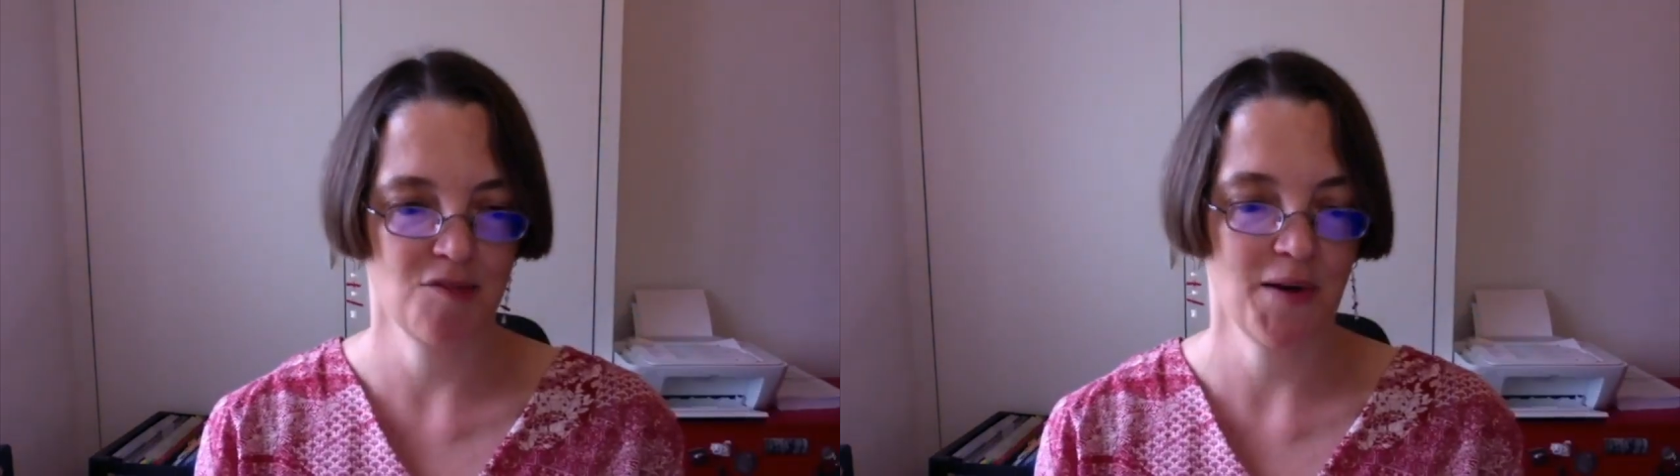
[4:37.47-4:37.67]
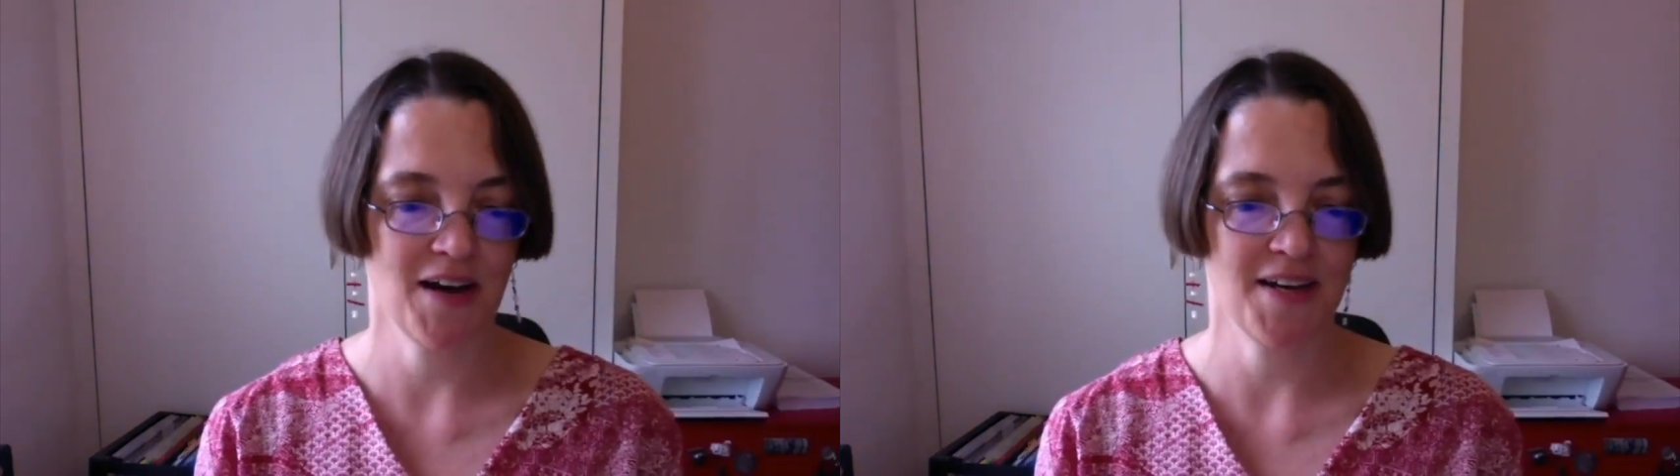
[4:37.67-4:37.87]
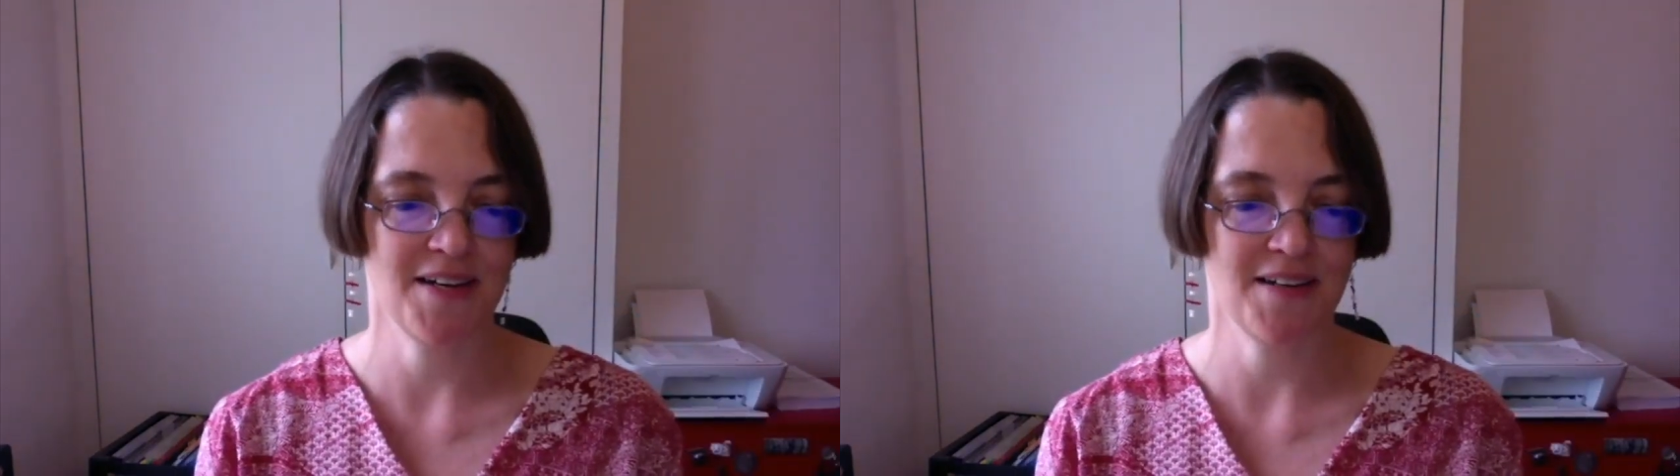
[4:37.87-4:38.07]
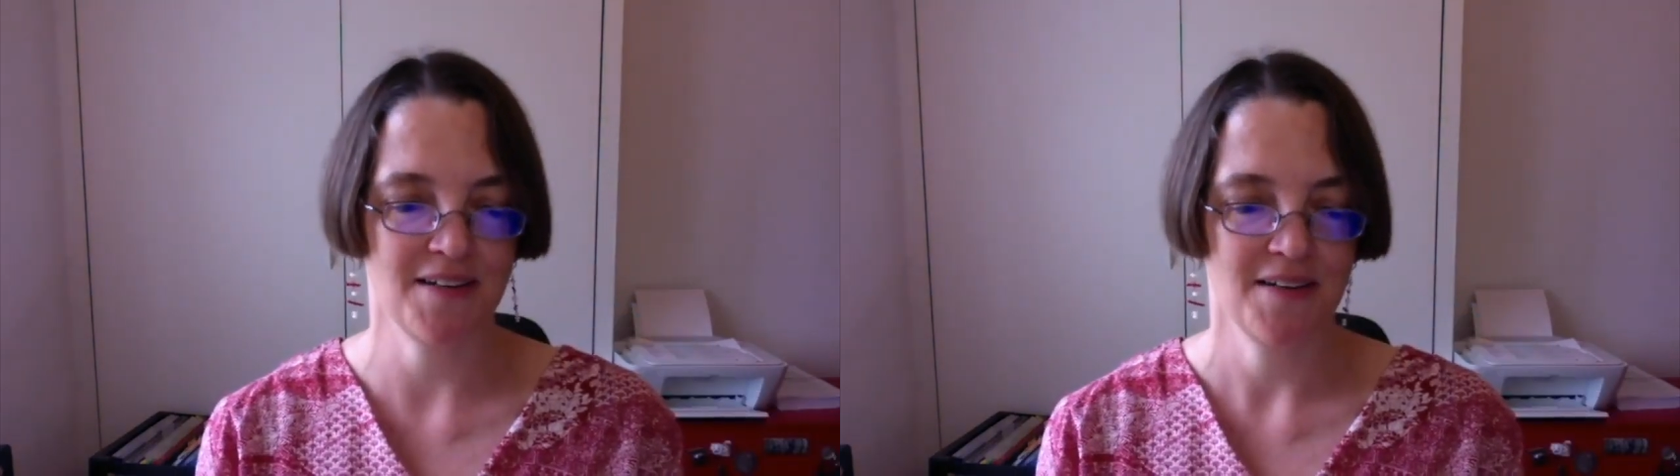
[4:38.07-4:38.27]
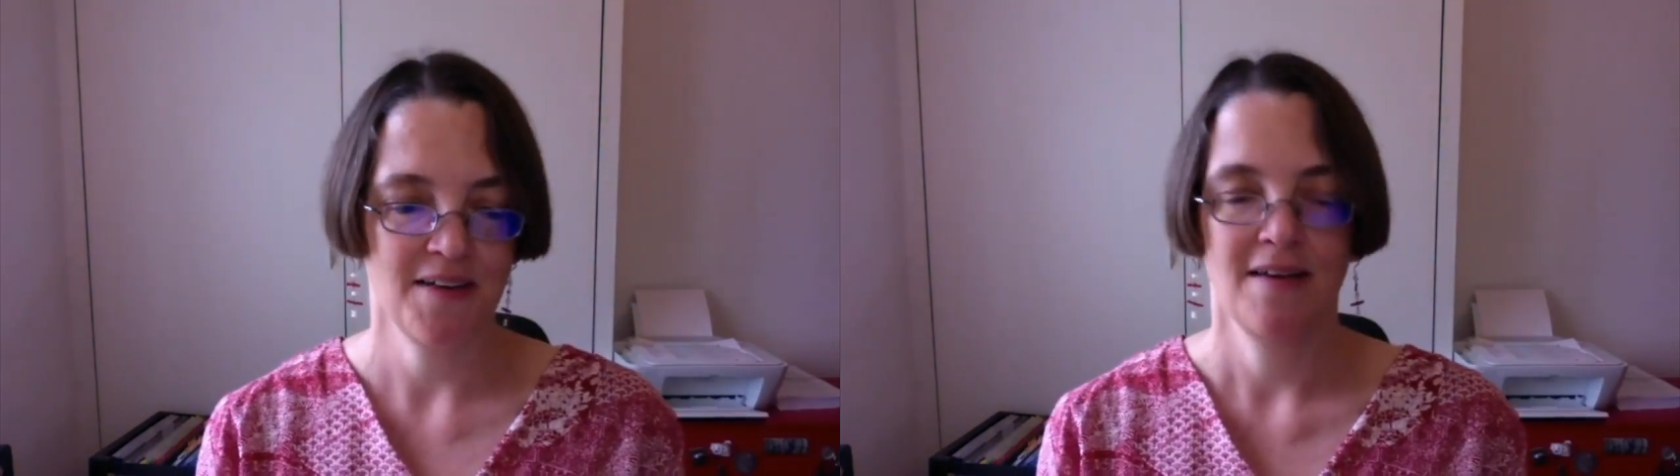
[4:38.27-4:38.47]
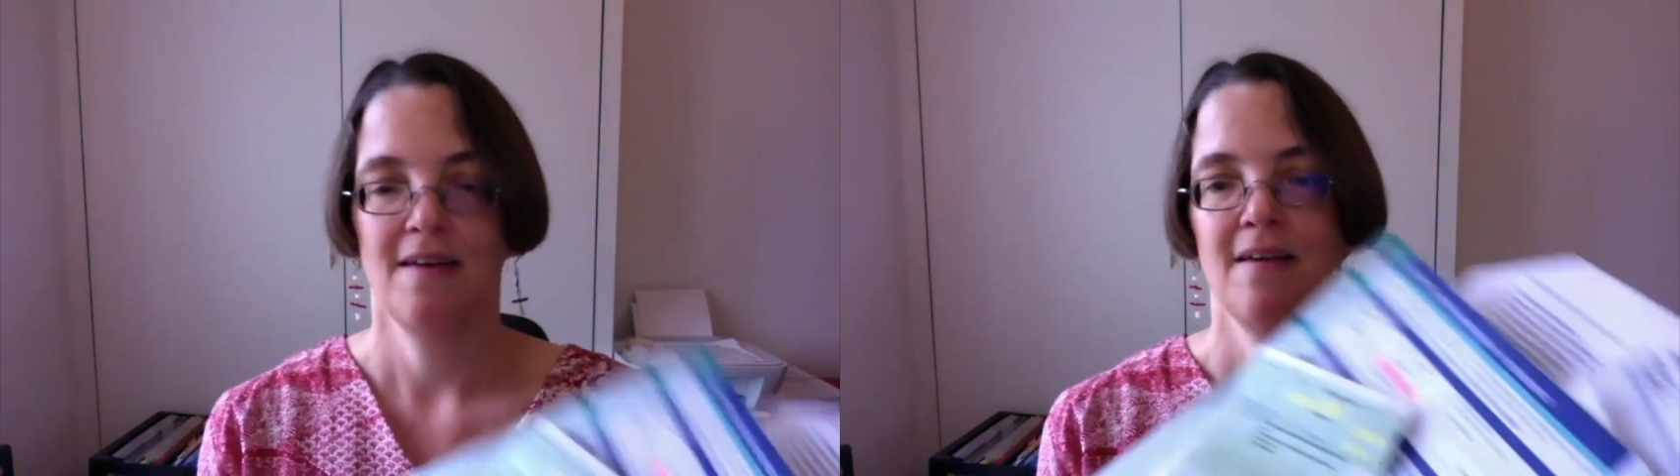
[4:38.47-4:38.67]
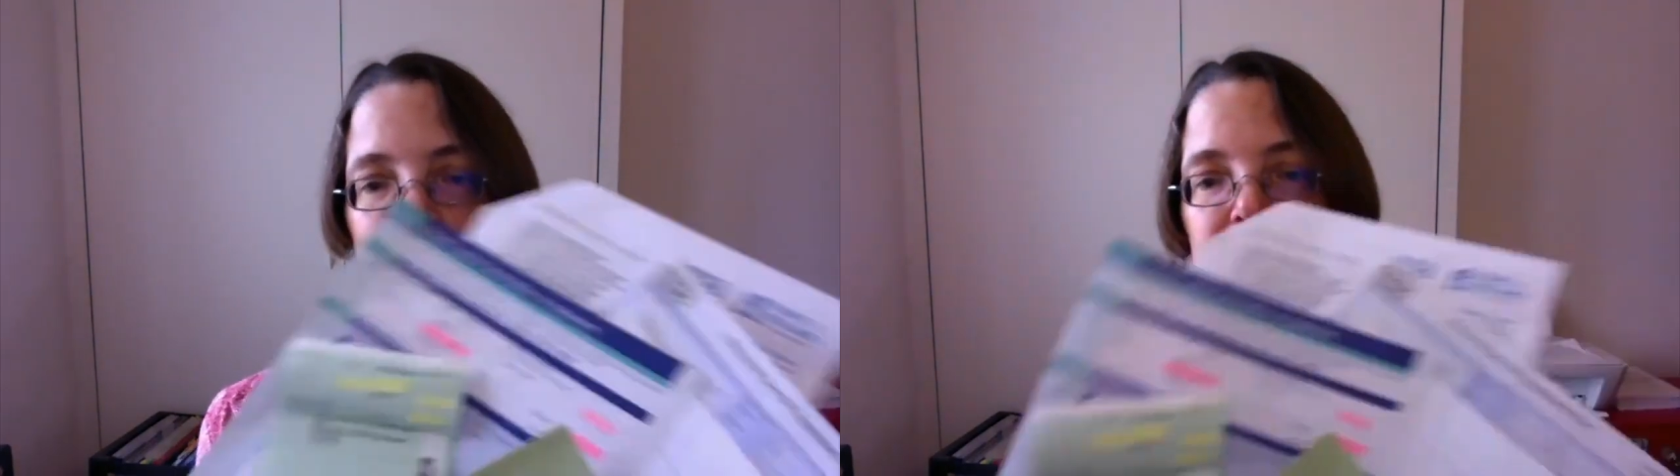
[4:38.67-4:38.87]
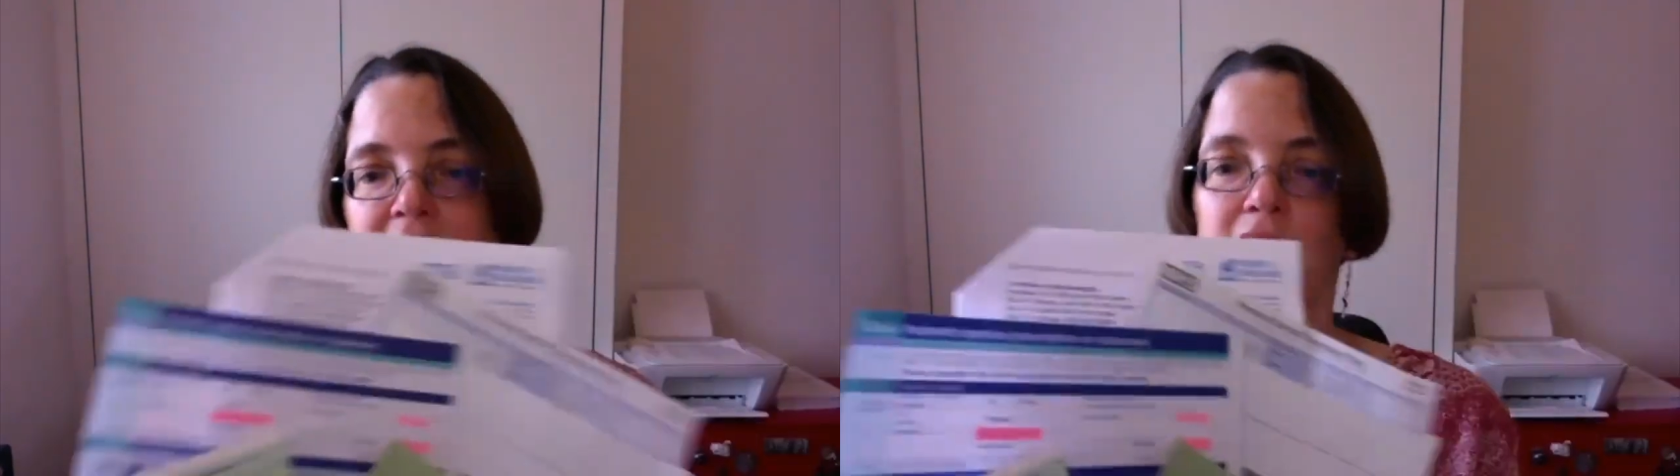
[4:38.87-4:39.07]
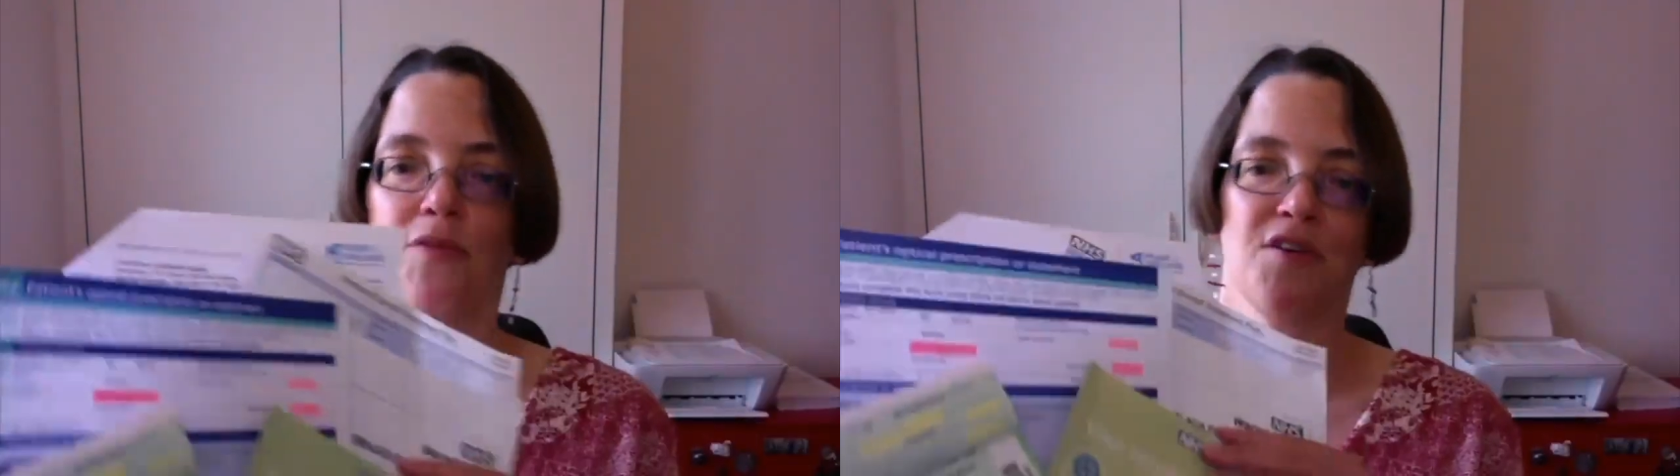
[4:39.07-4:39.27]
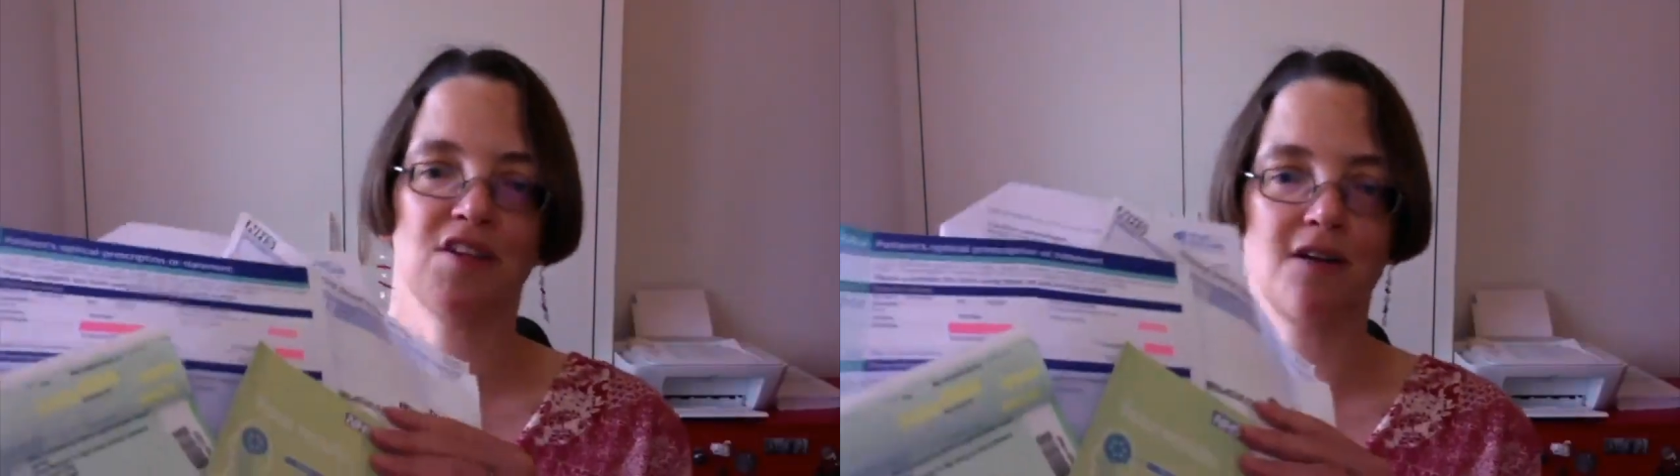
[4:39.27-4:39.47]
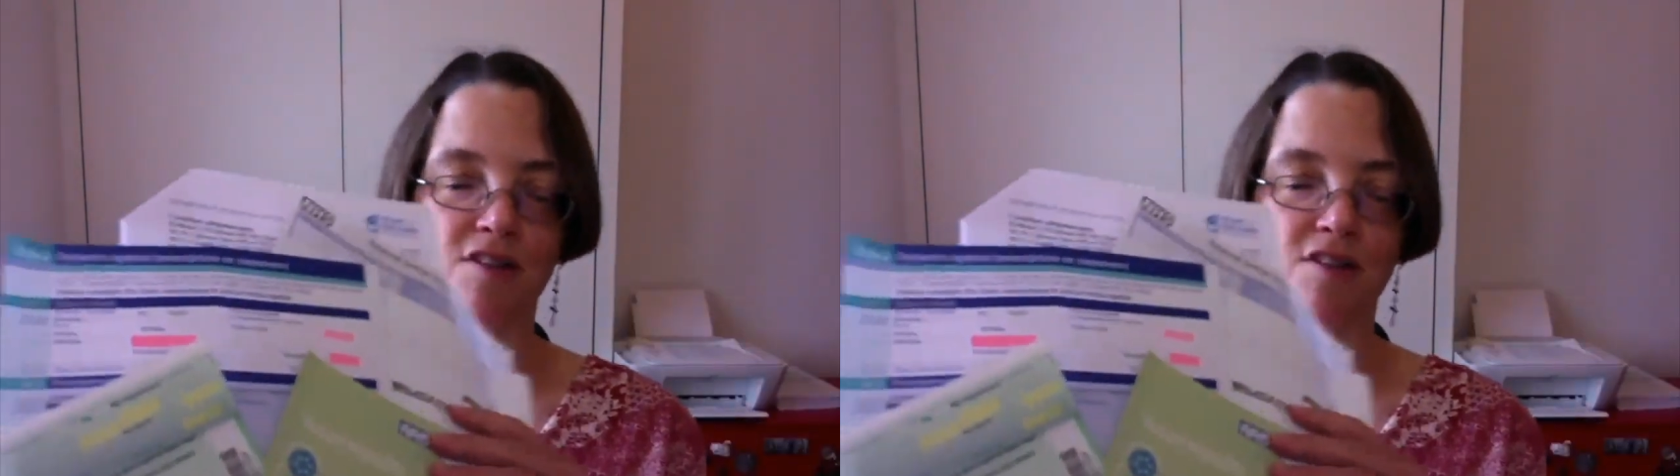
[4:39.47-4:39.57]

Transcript: pile my health results.